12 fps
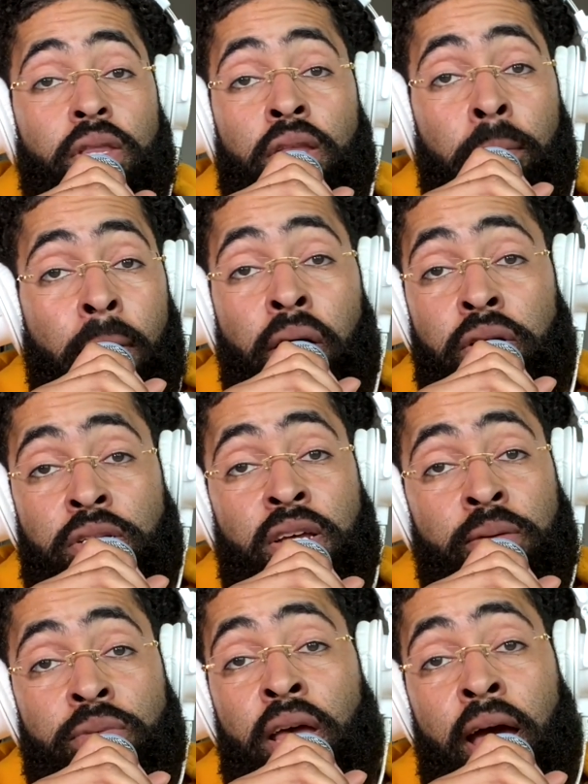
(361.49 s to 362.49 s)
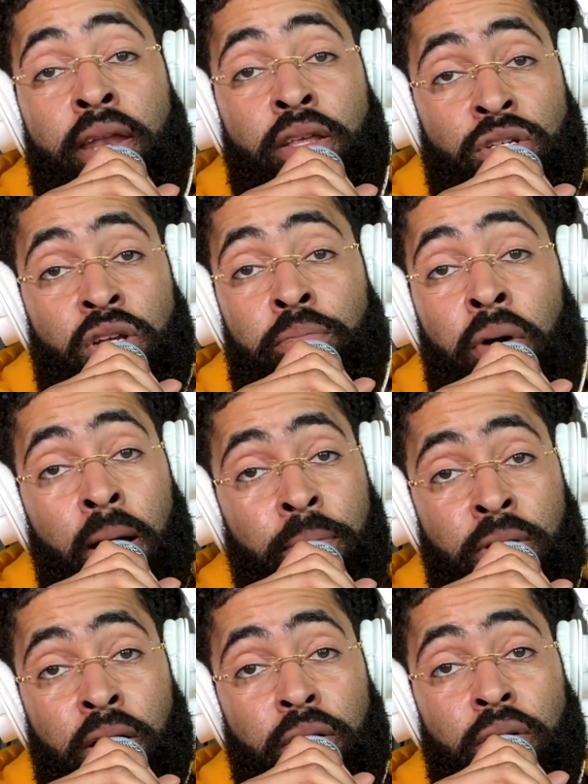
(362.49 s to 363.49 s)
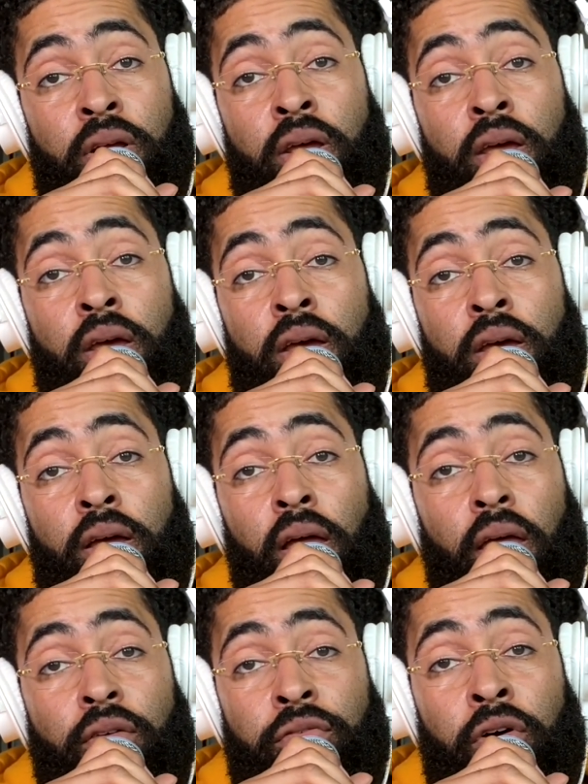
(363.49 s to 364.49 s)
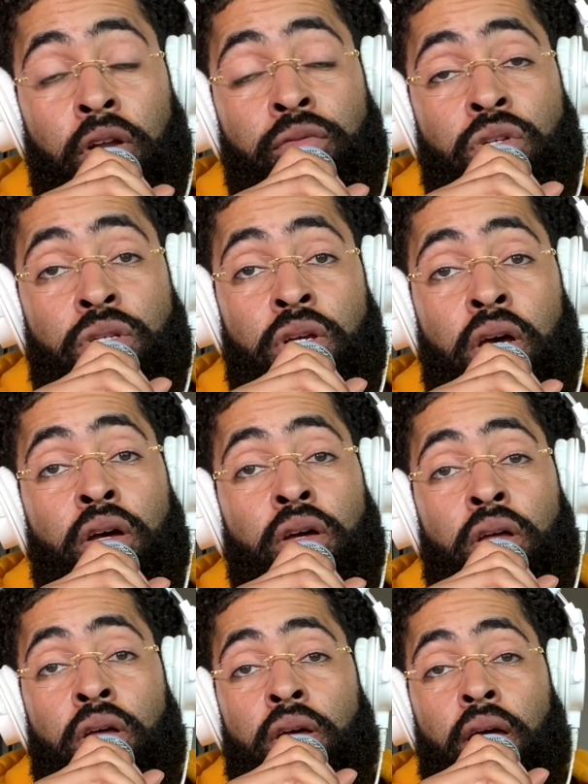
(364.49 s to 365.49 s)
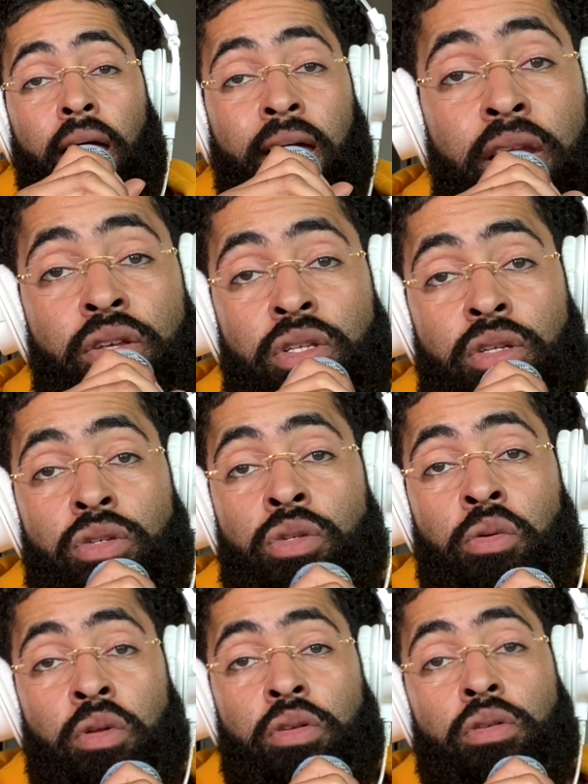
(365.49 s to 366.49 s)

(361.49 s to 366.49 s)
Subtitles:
The amount of times he had that shit popping out in front of us young, innocent students.